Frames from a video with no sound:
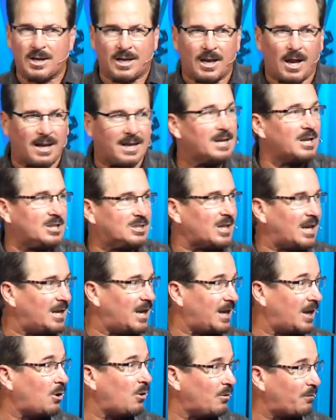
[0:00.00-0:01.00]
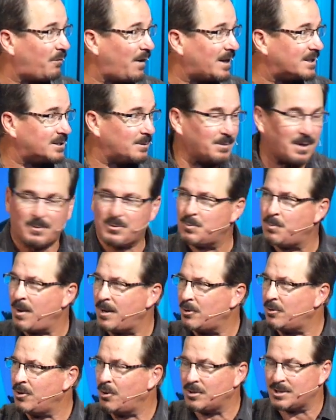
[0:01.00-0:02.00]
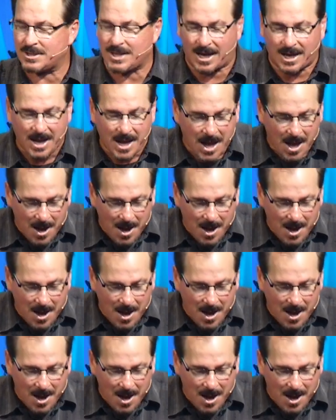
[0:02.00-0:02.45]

Get, I get excited, I get going fast sometimes. You probably don't notice that.